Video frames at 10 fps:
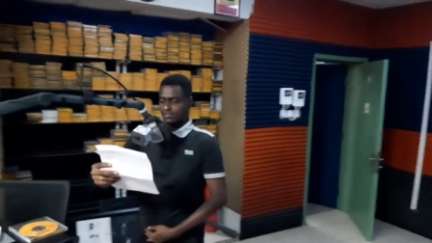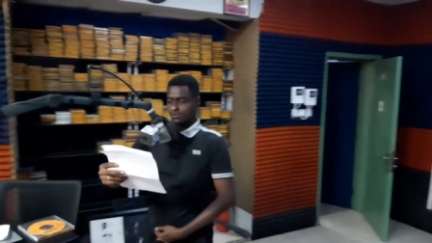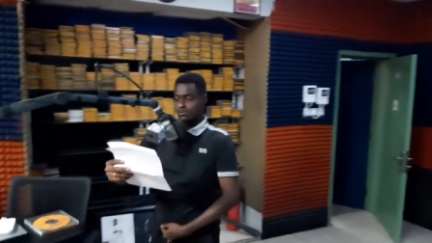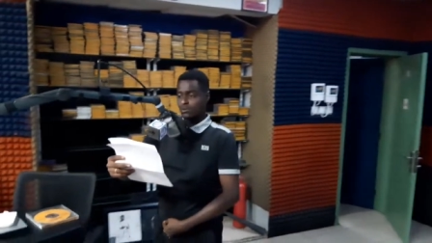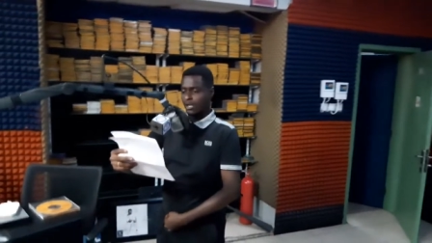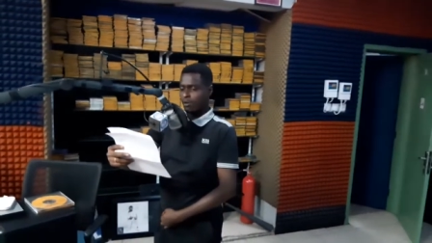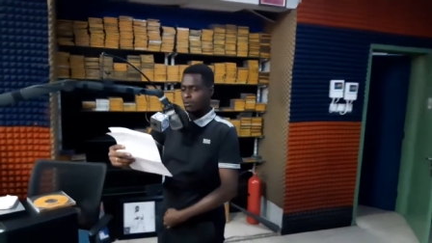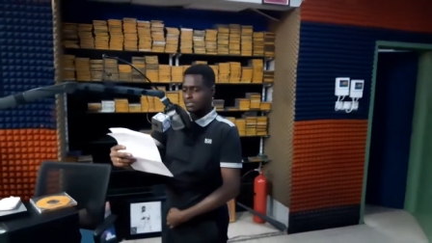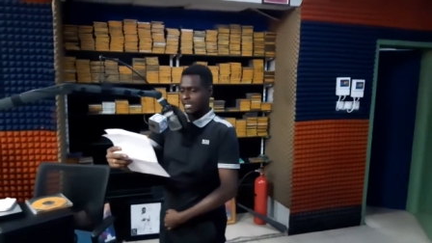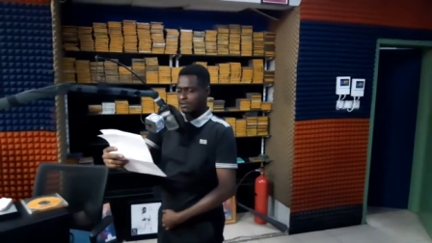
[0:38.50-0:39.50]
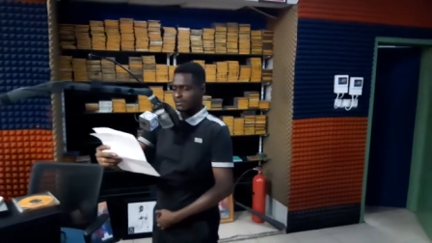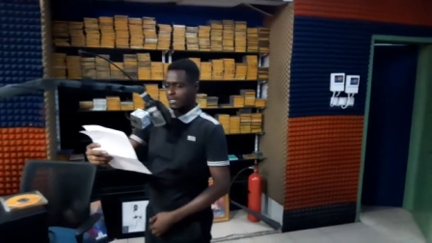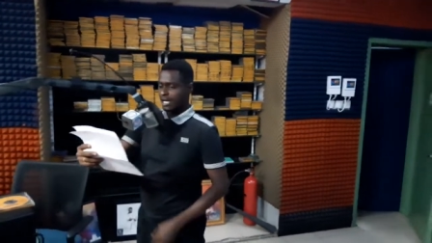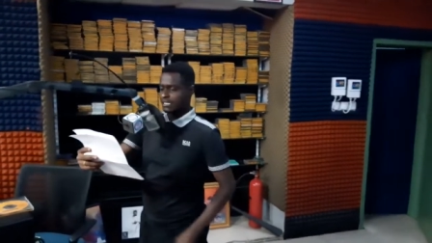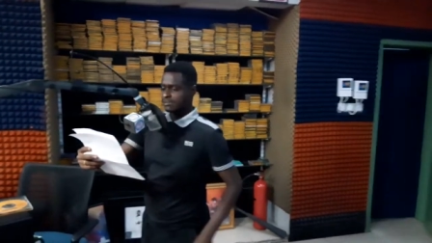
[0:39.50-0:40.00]
Tubukoya Omotayo
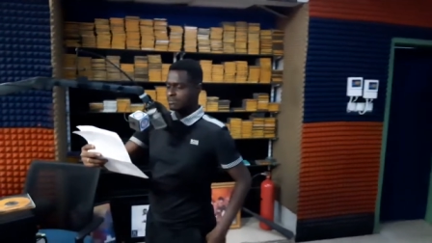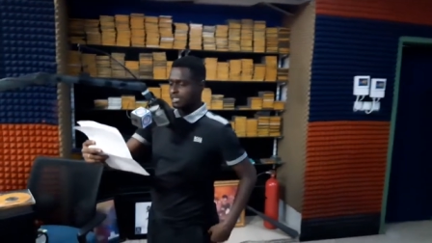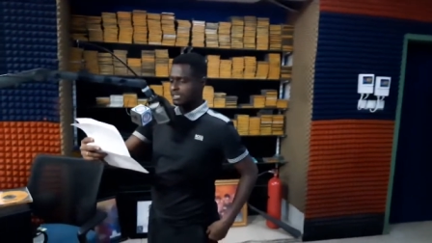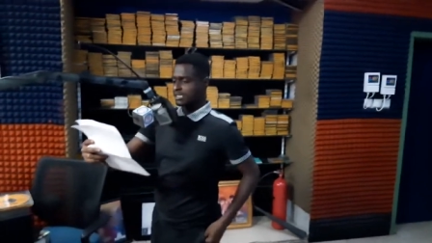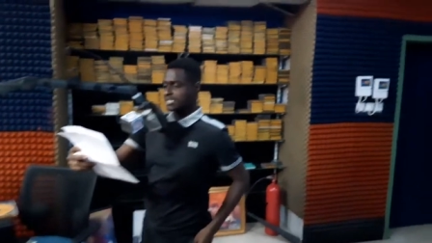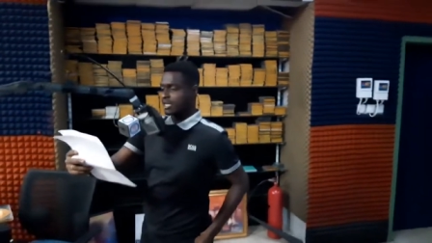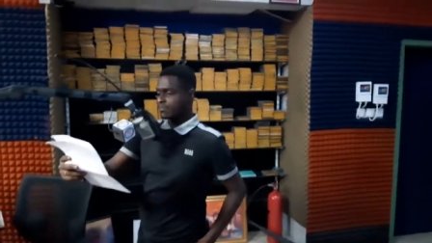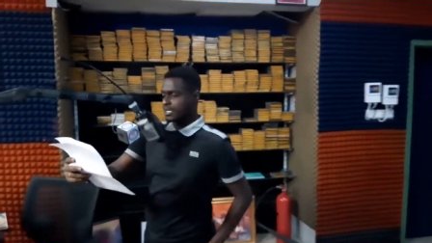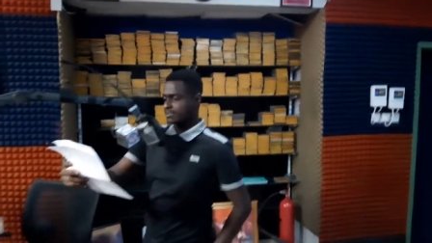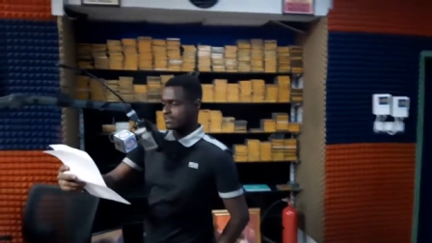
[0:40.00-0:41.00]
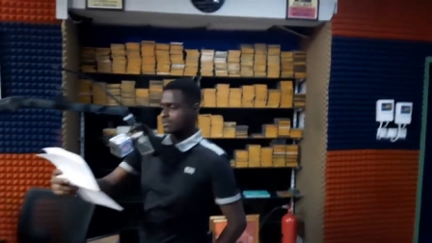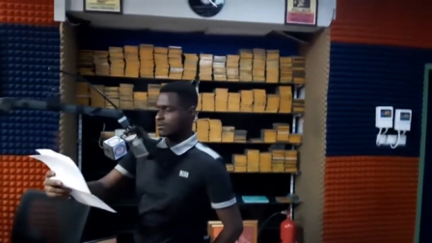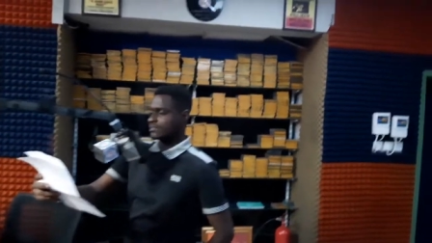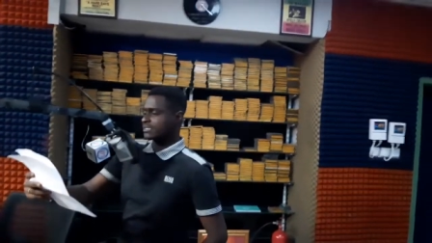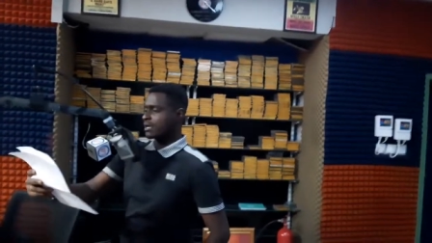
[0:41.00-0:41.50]
has emerged chairperson
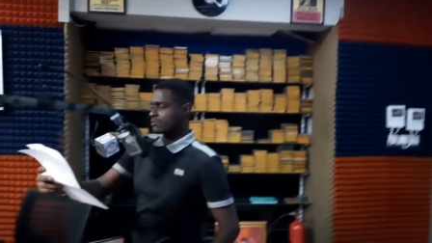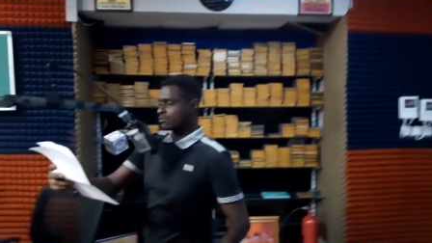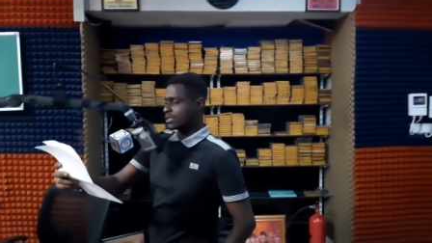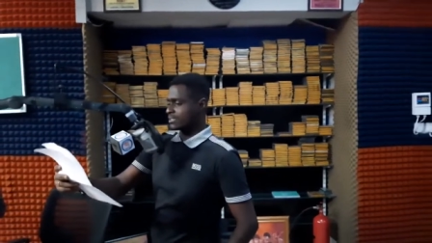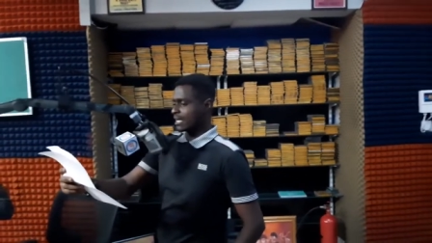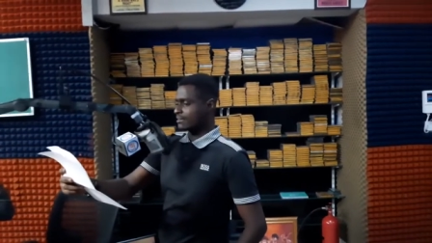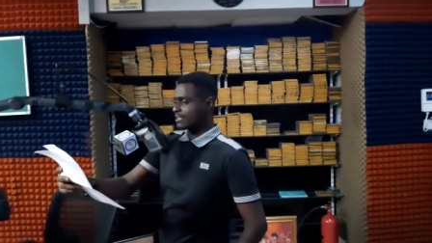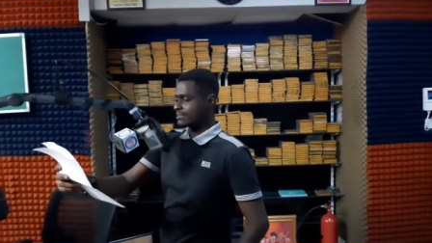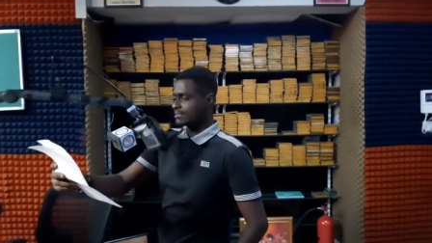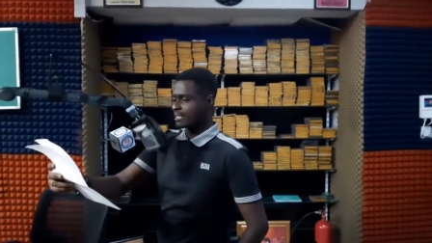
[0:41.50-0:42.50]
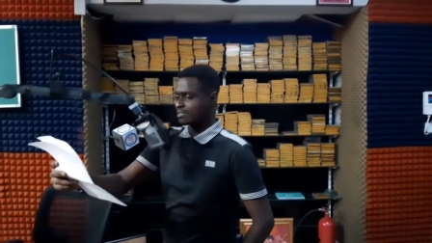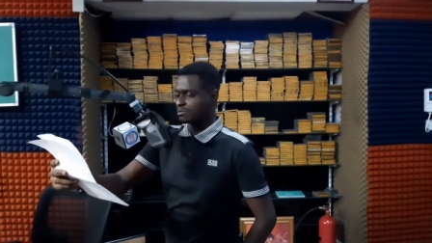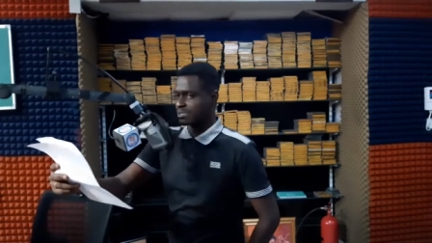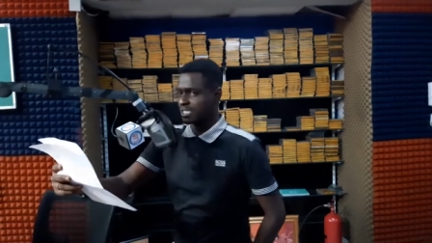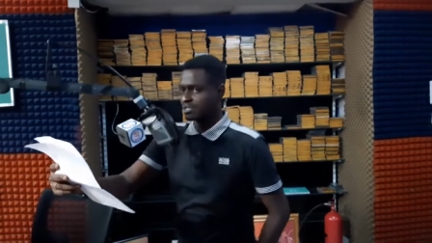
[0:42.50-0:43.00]
of the Southwest Athletics
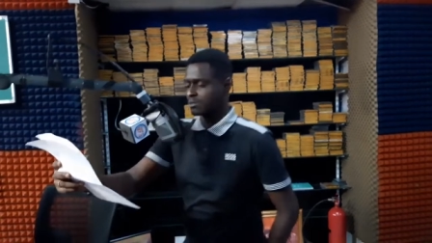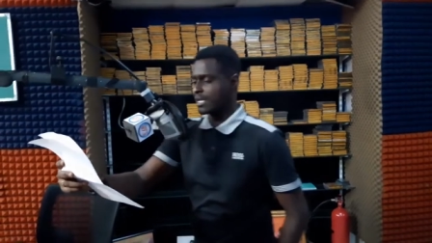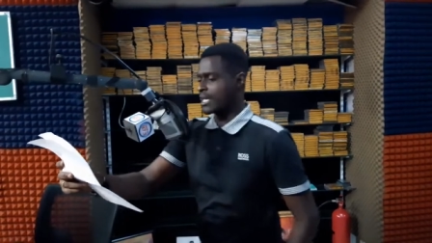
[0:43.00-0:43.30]
Association